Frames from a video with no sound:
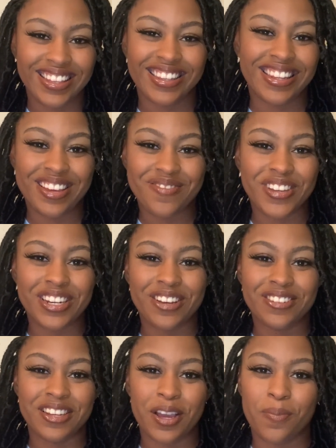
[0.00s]
Let me
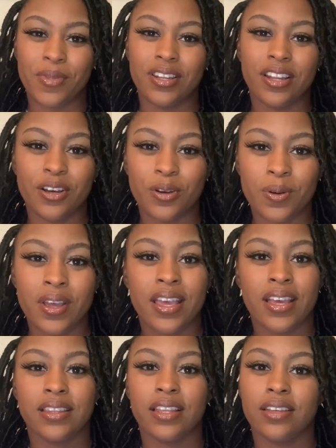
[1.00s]
know down below.
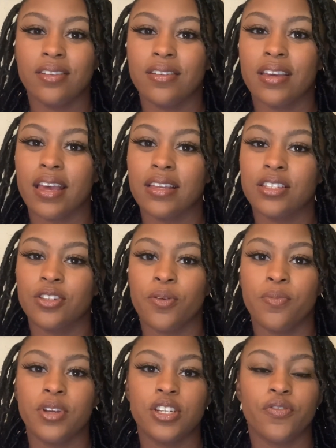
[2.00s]
Thank you guys
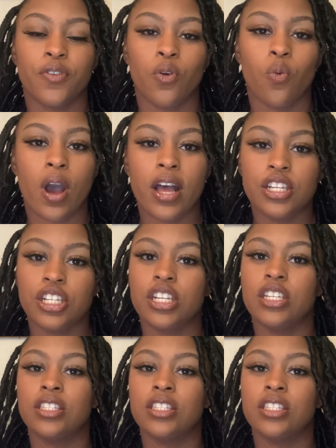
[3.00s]
so much for watching.